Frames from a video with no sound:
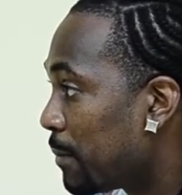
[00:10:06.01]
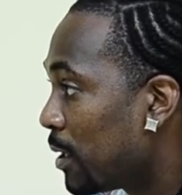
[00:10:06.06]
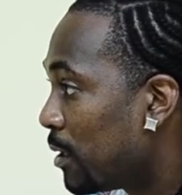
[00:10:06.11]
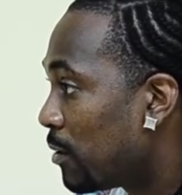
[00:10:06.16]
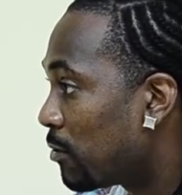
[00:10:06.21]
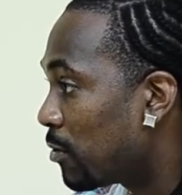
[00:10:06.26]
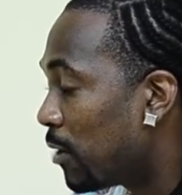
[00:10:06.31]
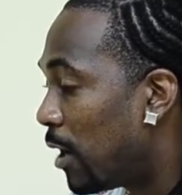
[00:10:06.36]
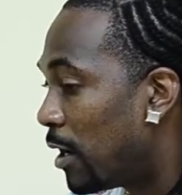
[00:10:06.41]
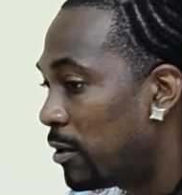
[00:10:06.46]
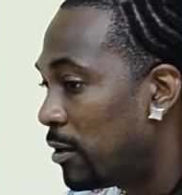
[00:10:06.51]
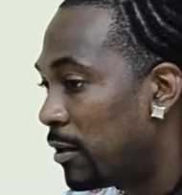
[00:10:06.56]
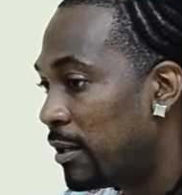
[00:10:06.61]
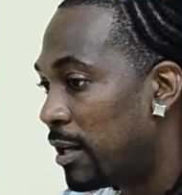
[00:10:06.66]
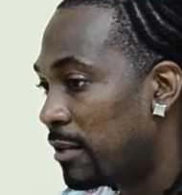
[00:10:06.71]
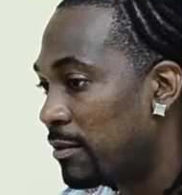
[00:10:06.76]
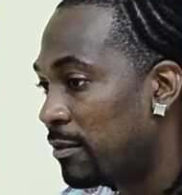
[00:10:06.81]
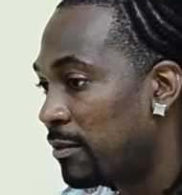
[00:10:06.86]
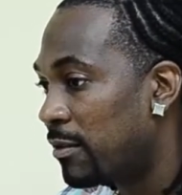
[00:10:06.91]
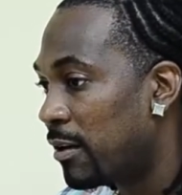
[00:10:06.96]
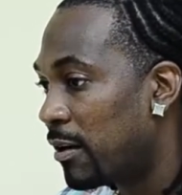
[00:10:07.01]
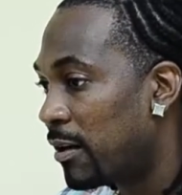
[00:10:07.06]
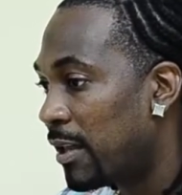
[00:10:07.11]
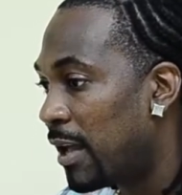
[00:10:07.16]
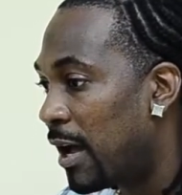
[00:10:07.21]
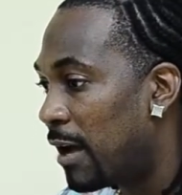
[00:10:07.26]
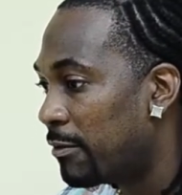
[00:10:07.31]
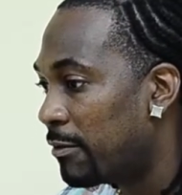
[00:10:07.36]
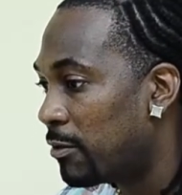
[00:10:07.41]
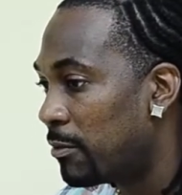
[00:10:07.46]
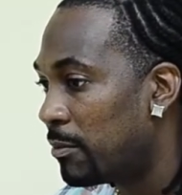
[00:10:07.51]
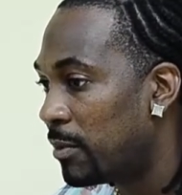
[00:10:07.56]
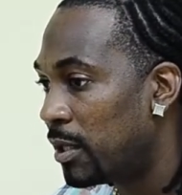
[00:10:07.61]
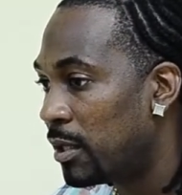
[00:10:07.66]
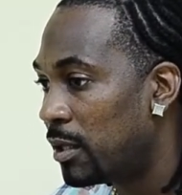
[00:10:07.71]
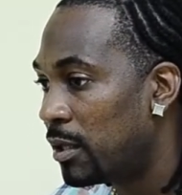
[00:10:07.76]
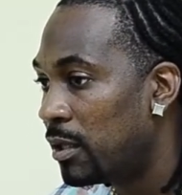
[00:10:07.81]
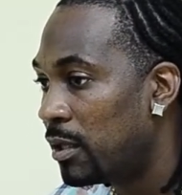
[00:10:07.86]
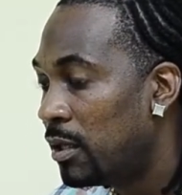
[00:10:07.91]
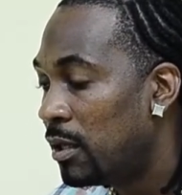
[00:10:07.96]
So I don't necessarily have to
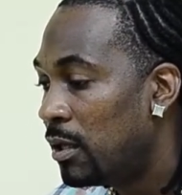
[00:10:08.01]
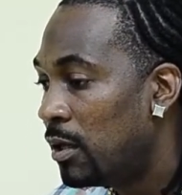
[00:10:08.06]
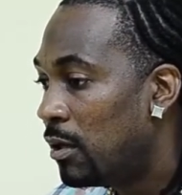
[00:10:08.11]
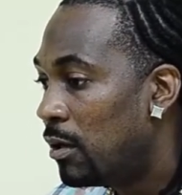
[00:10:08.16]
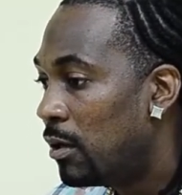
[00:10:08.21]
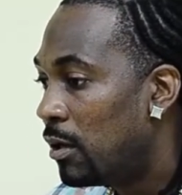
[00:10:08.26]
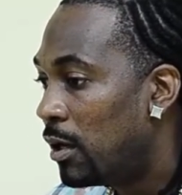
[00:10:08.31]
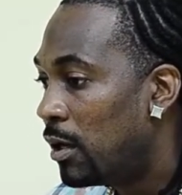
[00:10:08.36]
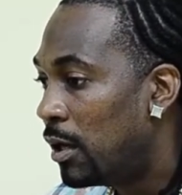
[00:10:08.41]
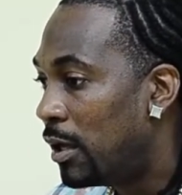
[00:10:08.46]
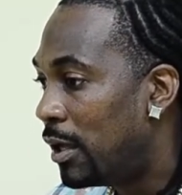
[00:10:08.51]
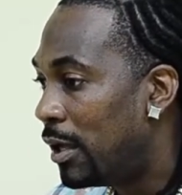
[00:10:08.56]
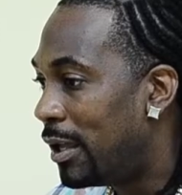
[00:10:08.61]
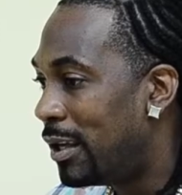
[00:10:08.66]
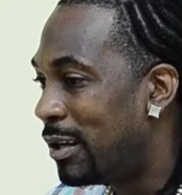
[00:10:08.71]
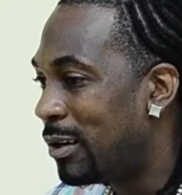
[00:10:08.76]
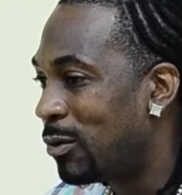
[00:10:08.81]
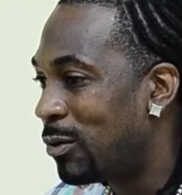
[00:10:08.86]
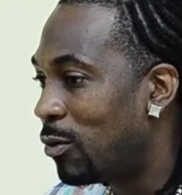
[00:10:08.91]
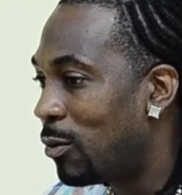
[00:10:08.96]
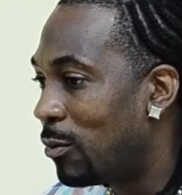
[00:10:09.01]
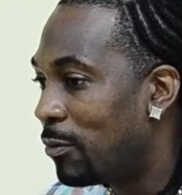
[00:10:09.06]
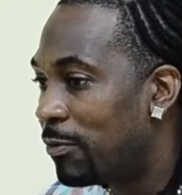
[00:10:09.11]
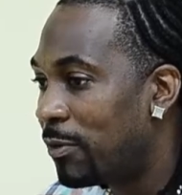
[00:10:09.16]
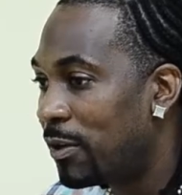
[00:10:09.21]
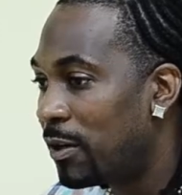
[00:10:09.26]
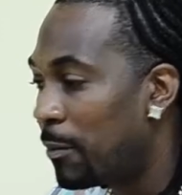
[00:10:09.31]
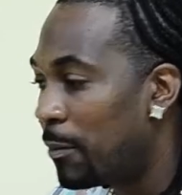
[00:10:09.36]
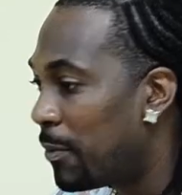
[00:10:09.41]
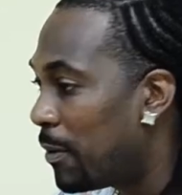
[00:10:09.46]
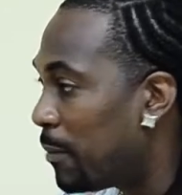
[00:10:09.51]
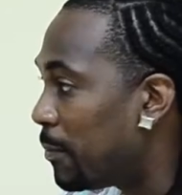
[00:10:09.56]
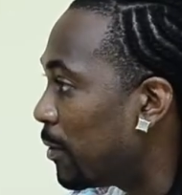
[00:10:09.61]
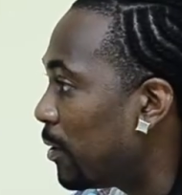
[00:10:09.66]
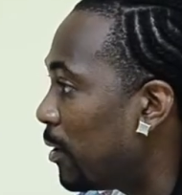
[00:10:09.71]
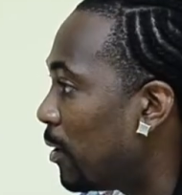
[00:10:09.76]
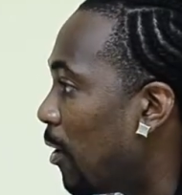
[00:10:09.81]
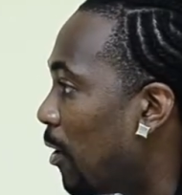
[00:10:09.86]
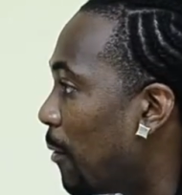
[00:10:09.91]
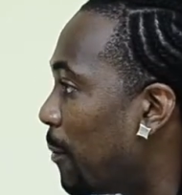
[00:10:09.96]
be in a room full of people
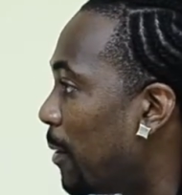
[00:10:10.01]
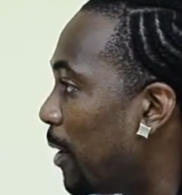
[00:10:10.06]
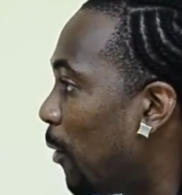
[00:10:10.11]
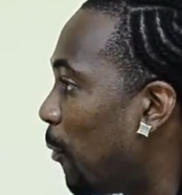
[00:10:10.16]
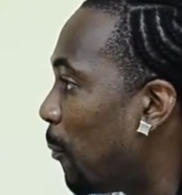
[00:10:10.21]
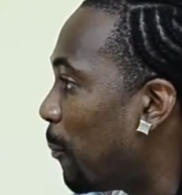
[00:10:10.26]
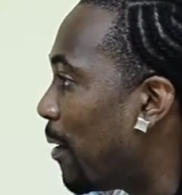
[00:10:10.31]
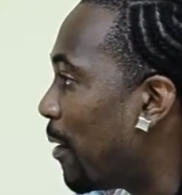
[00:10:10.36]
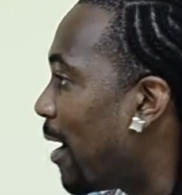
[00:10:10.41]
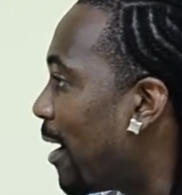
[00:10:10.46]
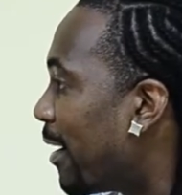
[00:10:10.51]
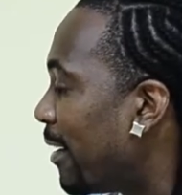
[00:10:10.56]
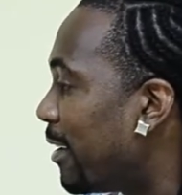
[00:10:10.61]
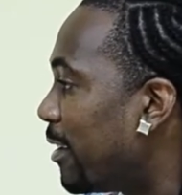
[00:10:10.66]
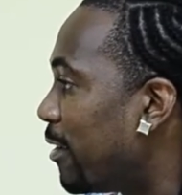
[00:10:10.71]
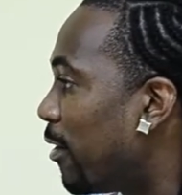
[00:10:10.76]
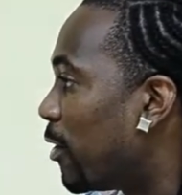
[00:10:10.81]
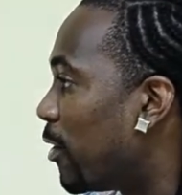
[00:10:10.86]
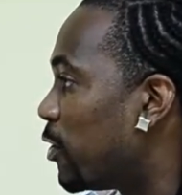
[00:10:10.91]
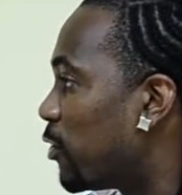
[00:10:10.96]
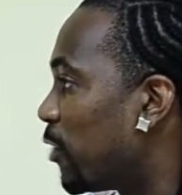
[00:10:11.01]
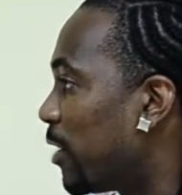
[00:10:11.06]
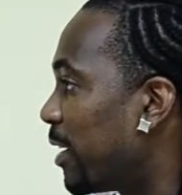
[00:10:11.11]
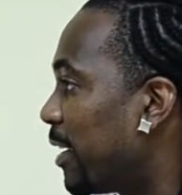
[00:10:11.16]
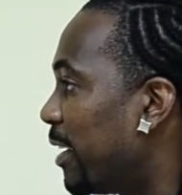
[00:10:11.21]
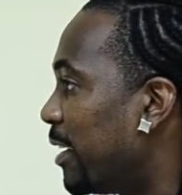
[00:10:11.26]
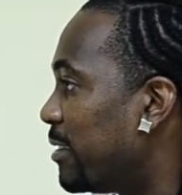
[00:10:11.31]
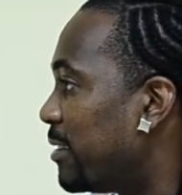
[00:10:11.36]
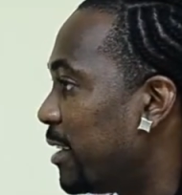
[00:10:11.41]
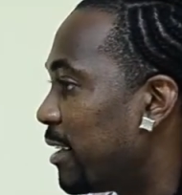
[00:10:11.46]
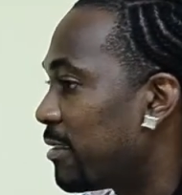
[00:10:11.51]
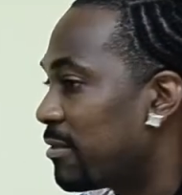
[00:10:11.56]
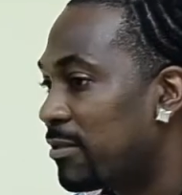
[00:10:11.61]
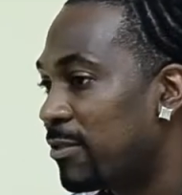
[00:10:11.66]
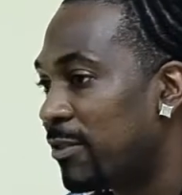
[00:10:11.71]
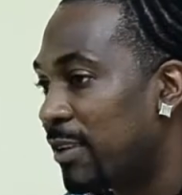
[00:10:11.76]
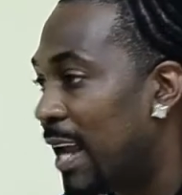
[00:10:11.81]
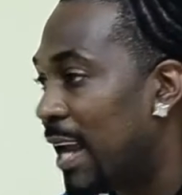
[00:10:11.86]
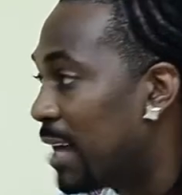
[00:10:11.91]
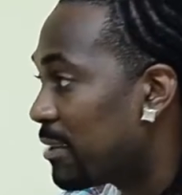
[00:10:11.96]
or be out partying or drinking. Just
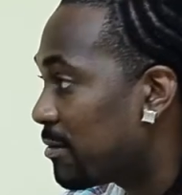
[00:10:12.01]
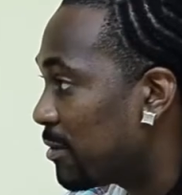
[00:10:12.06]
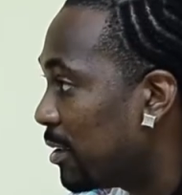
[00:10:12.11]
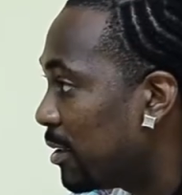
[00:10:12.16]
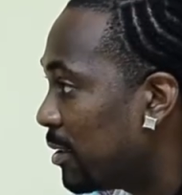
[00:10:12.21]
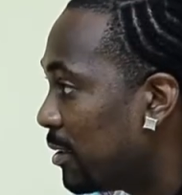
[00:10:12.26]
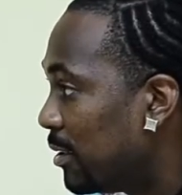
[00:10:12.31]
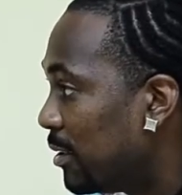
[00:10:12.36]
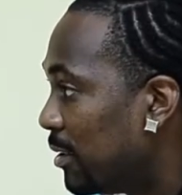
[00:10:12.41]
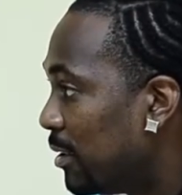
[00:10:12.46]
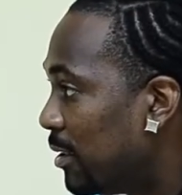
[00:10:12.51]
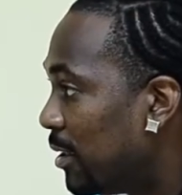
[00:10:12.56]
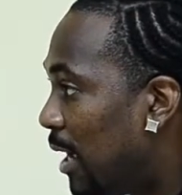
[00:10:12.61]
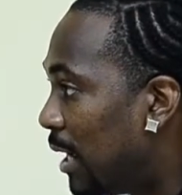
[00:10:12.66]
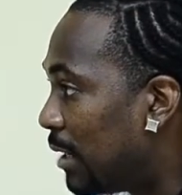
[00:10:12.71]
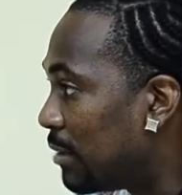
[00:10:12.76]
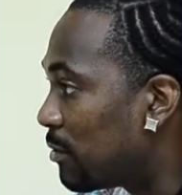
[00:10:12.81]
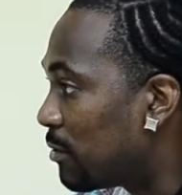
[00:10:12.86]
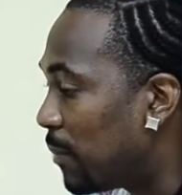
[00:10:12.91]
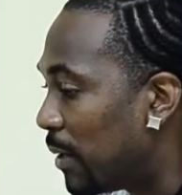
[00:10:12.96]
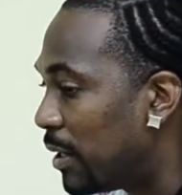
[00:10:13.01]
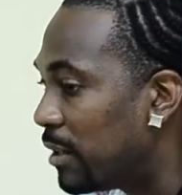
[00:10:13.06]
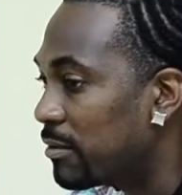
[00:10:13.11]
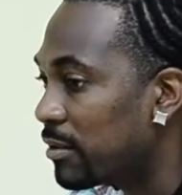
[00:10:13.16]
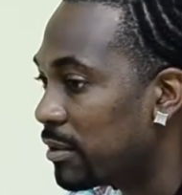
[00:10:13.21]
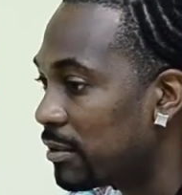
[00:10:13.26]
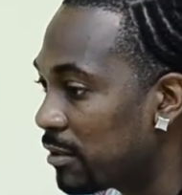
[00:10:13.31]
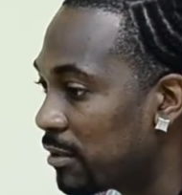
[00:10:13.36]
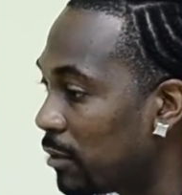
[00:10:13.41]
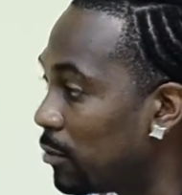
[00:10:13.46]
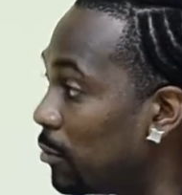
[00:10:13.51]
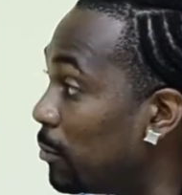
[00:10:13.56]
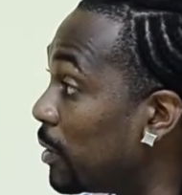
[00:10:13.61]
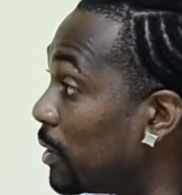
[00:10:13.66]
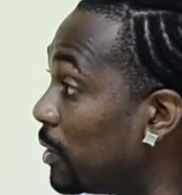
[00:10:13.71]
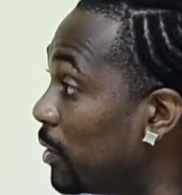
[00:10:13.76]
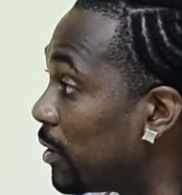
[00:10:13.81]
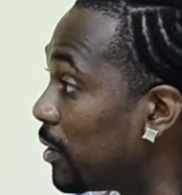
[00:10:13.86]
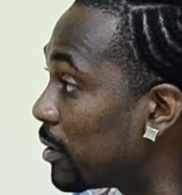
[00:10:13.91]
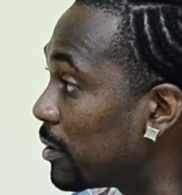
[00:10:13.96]
relaxing and spending some time with my
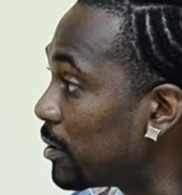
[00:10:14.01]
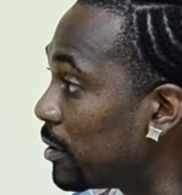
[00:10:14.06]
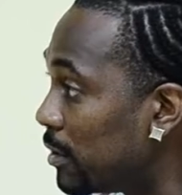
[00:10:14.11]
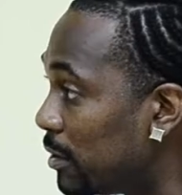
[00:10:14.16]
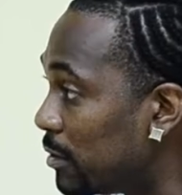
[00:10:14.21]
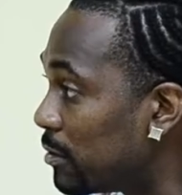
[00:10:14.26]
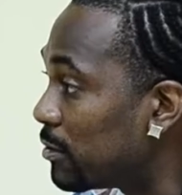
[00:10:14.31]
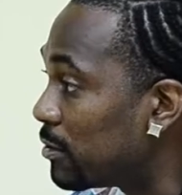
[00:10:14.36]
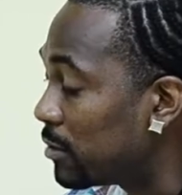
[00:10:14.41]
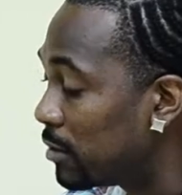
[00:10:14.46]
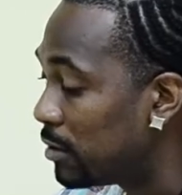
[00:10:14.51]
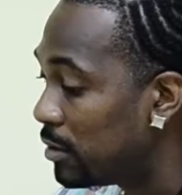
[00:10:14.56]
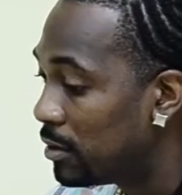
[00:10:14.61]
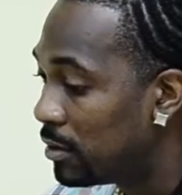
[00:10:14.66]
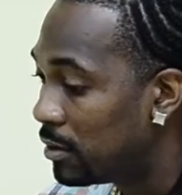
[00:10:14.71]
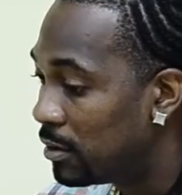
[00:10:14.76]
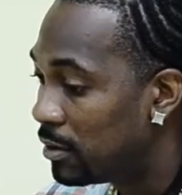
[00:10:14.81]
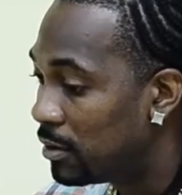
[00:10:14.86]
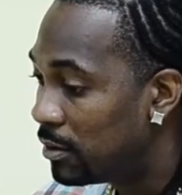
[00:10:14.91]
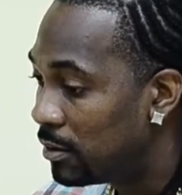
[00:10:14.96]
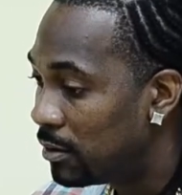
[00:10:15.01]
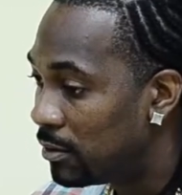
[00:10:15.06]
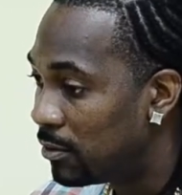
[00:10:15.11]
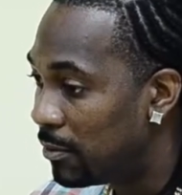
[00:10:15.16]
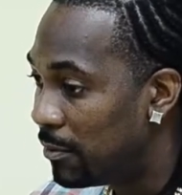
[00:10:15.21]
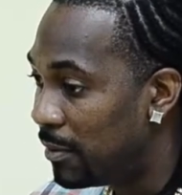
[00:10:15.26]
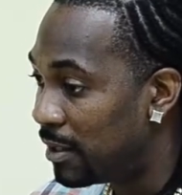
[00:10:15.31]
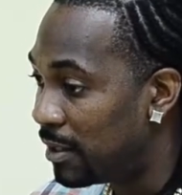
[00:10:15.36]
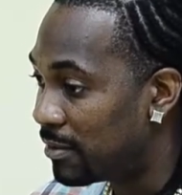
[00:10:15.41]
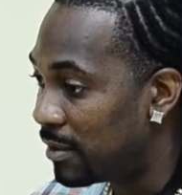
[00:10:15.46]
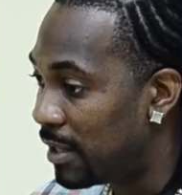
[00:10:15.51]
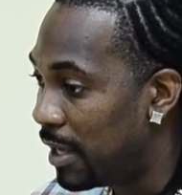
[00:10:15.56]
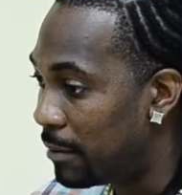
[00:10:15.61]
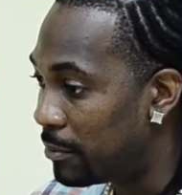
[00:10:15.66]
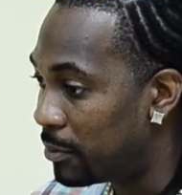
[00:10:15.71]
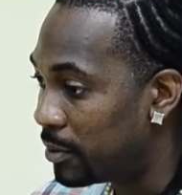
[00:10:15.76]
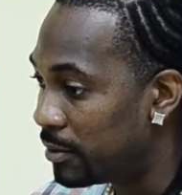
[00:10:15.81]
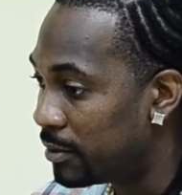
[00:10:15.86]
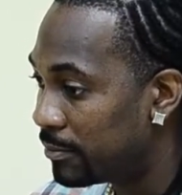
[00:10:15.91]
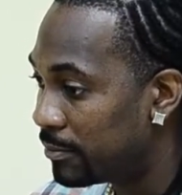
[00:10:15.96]
daughter is what makes it happen.